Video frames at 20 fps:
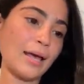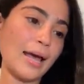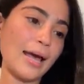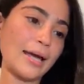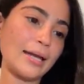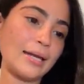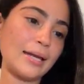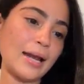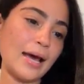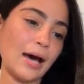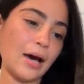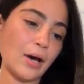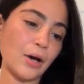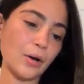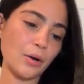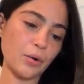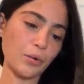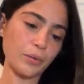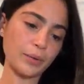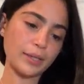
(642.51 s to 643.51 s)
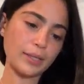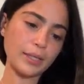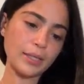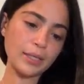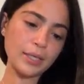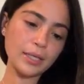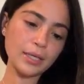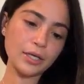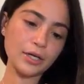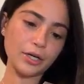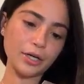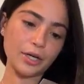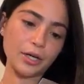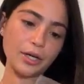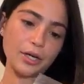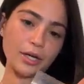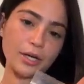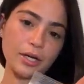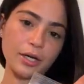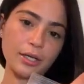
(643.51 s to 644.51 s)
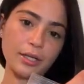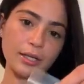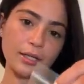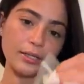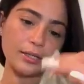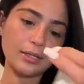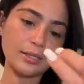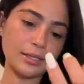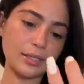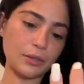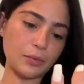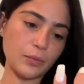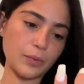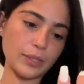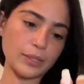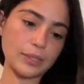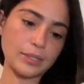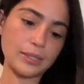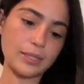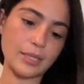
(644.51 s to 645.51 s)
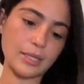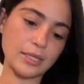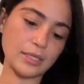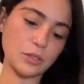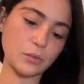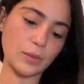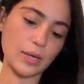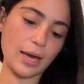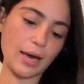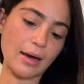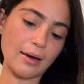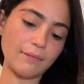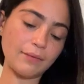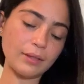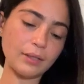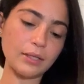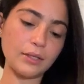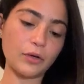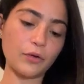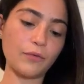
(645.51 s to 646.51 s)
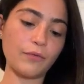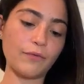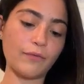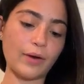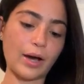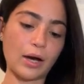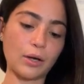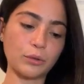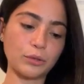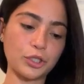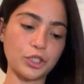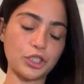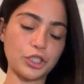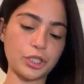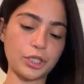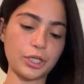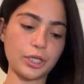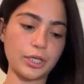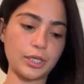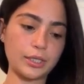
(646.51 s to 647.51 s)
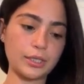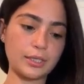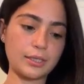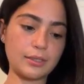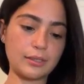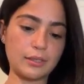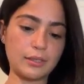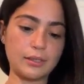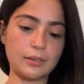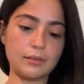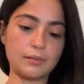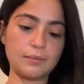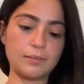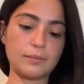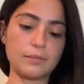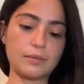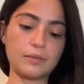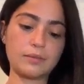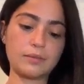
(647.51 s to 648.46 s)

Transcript: And now here, let's see what's this. We have a little voucher, it seems.